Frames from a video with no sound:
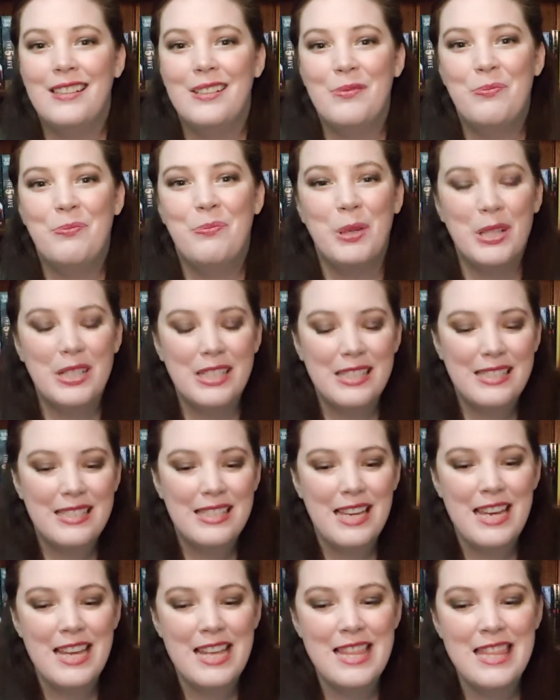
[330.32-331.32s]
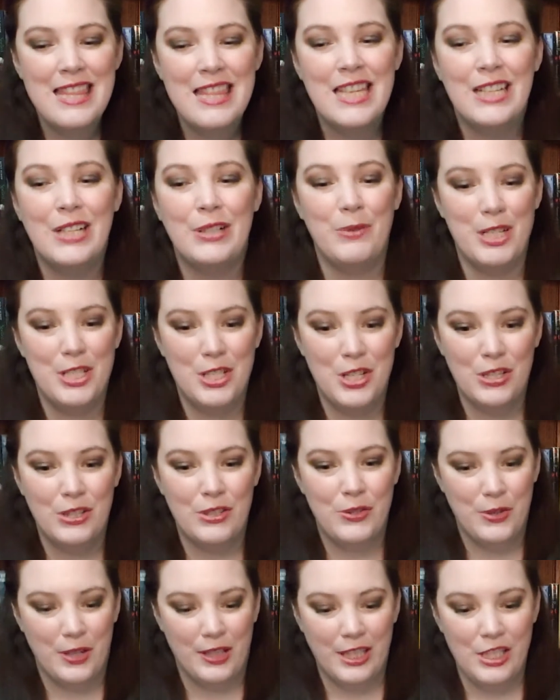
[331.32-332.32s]
books in the
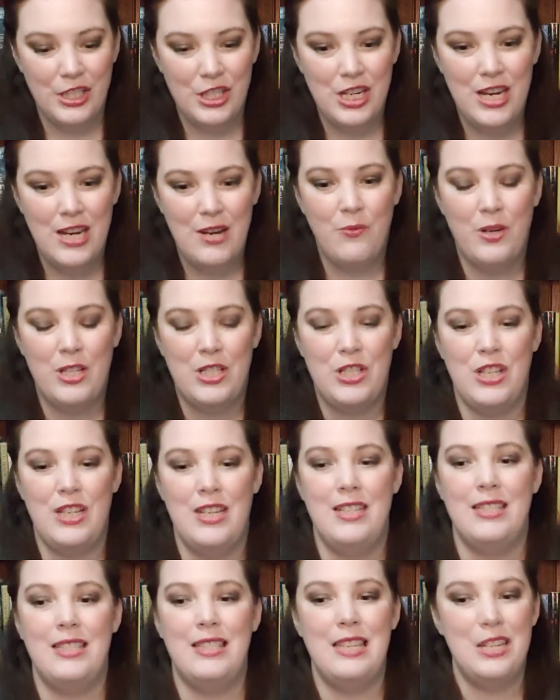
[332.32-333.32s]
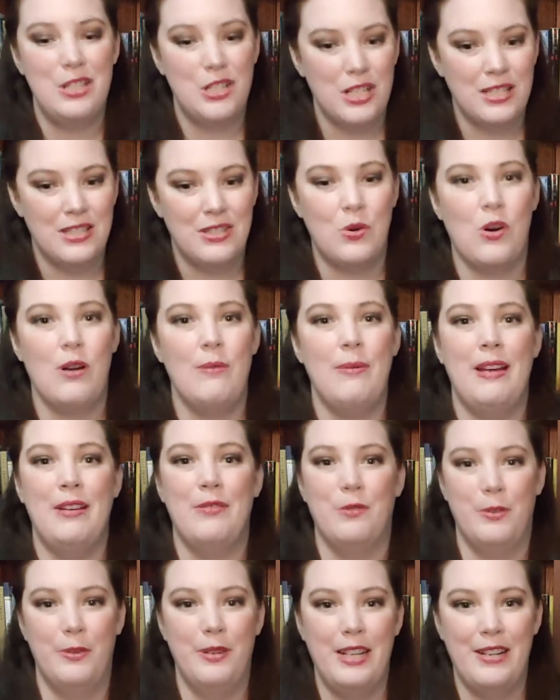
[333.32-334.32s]
original trilogy, which is Siege and Storm
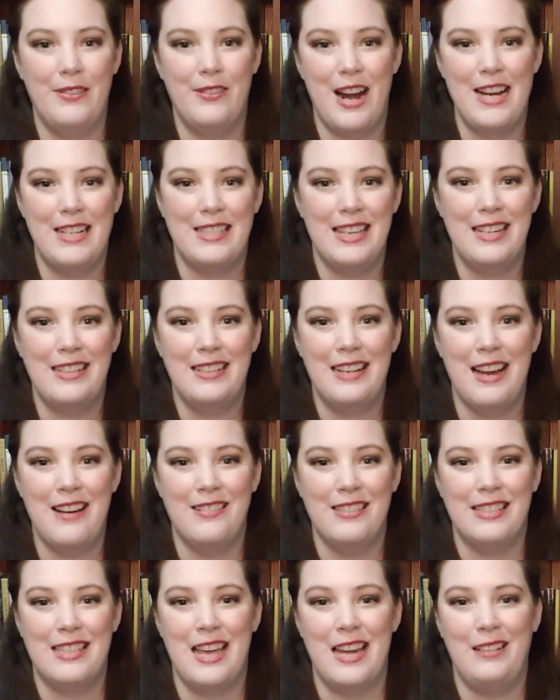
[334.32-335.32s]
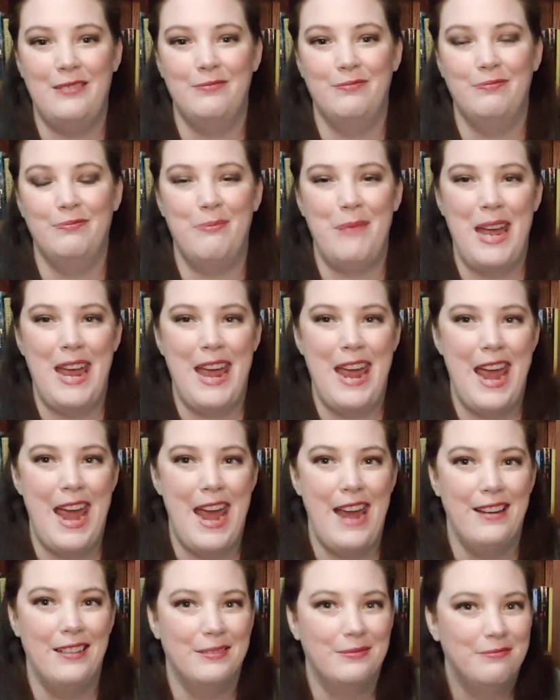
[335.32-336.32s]
and Ruin and Rising, I was like,
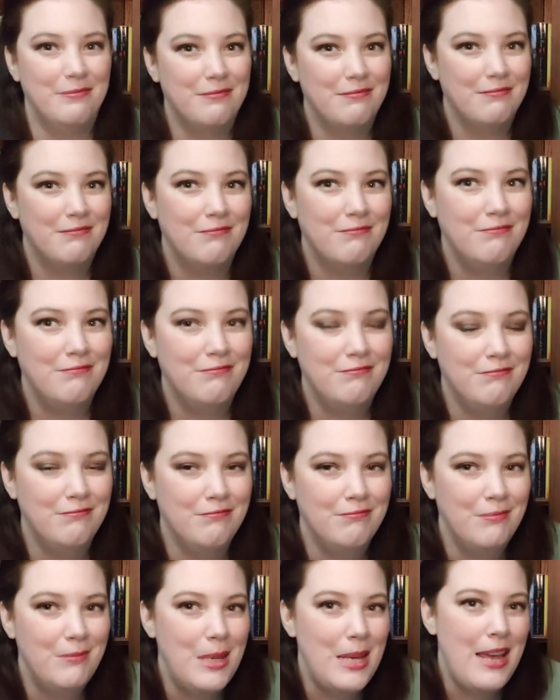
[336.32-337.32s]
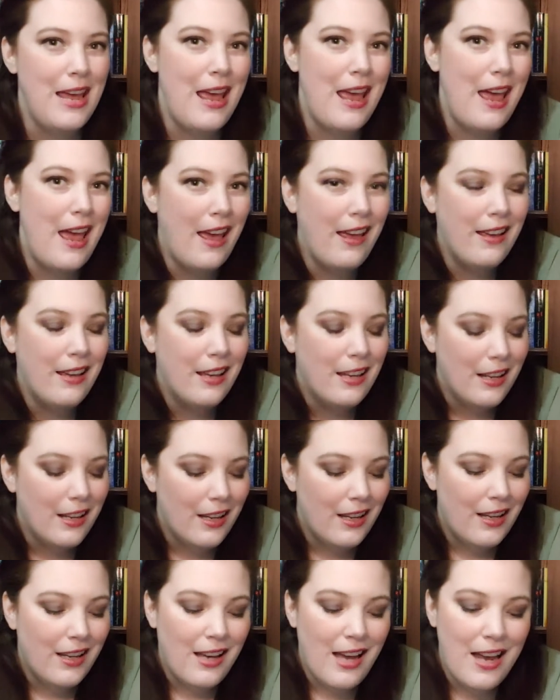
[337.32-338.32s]
meh. I
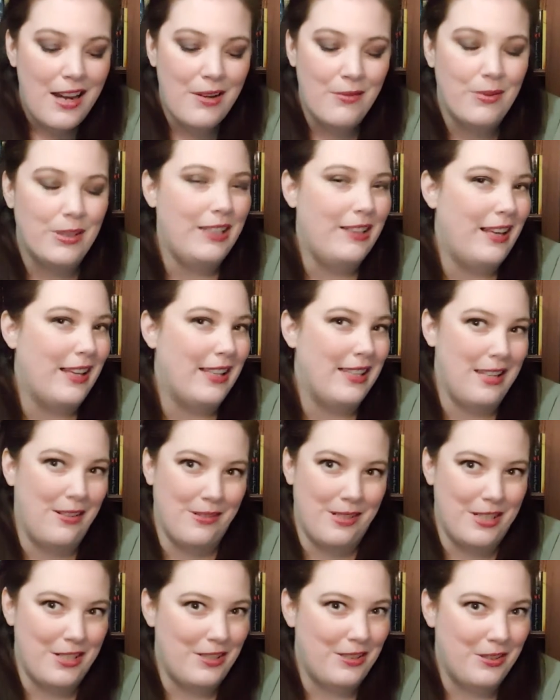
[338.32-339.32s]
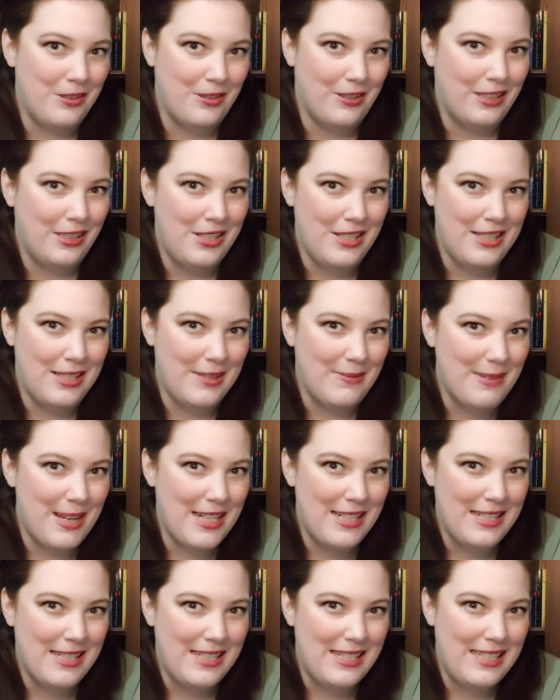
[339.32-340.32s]
didn't really like the original trilogy as
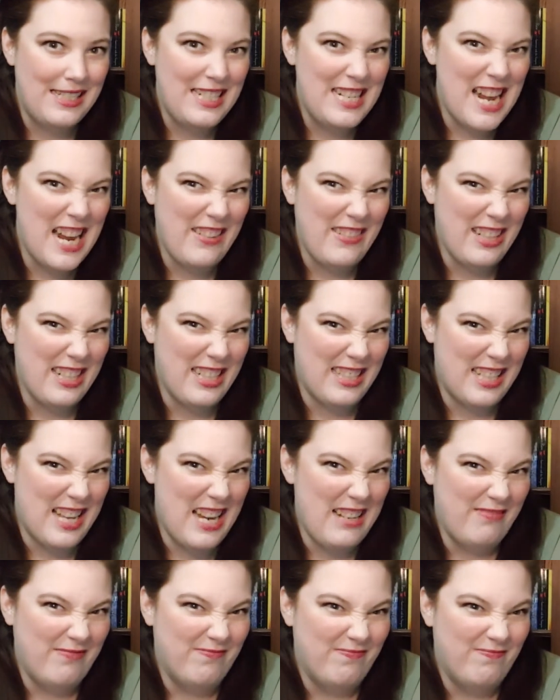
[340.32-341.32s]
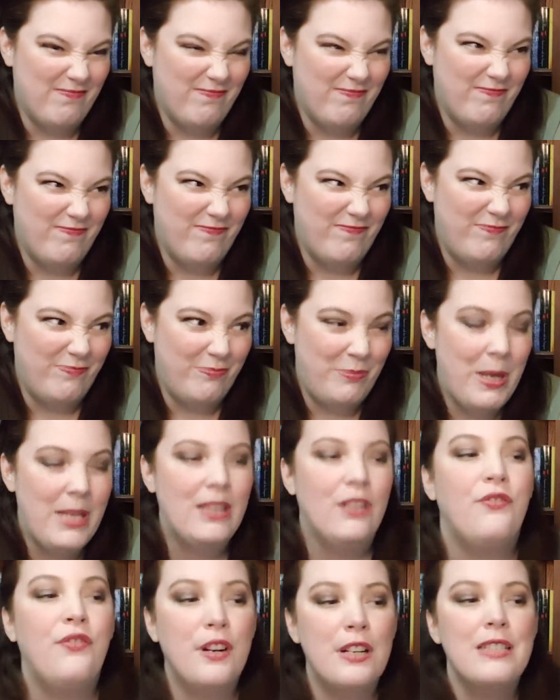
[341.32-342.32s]
much. Not even gonna lie.
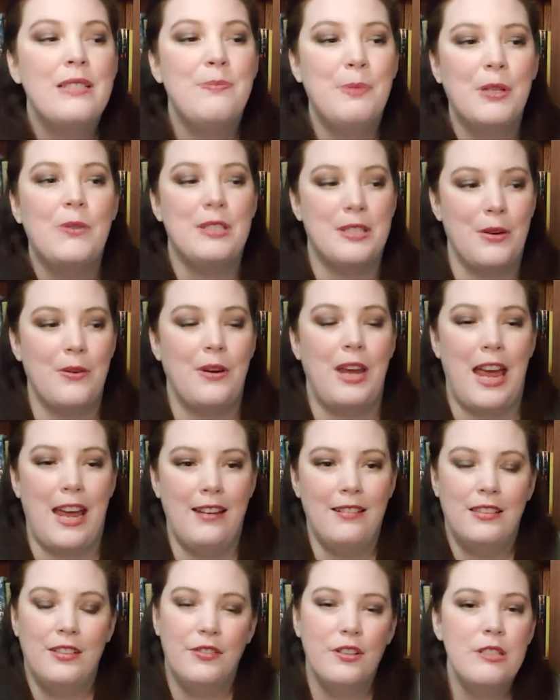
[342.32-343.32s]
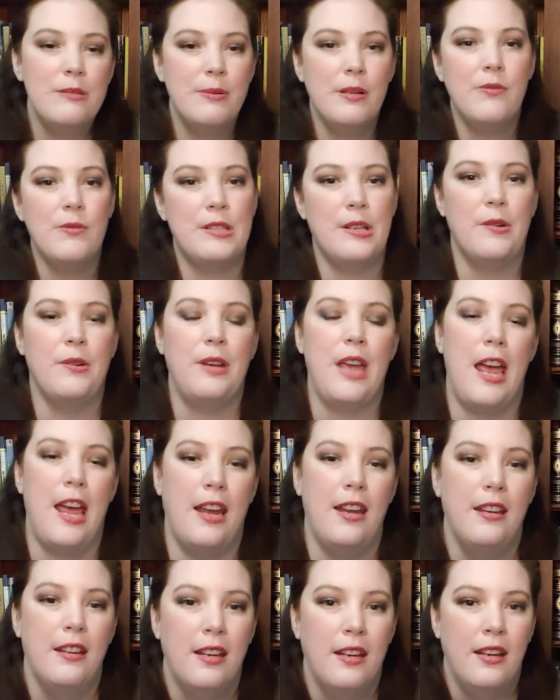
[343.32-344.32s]
But the first book was okay.
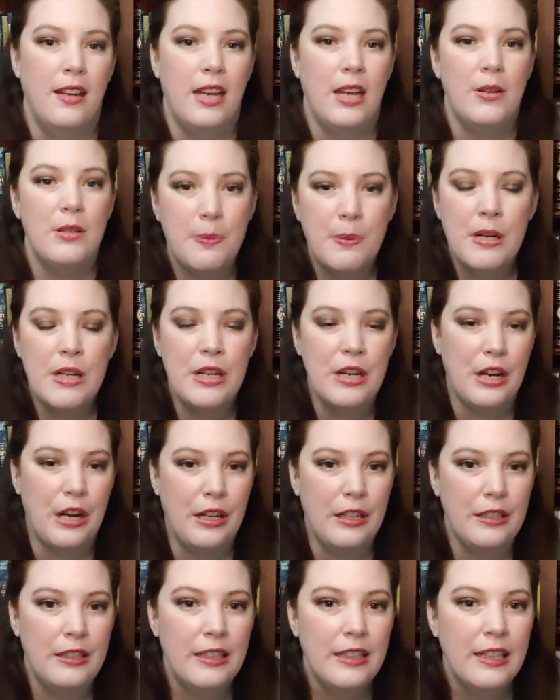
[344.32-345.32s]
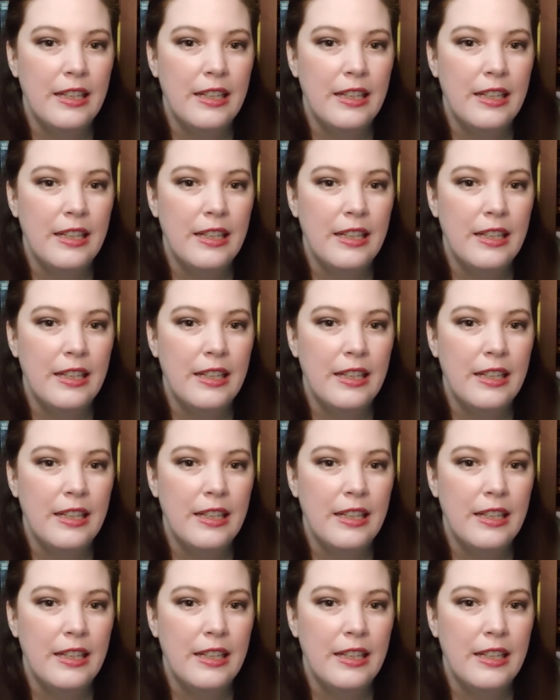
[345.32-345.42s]
It was pretty good.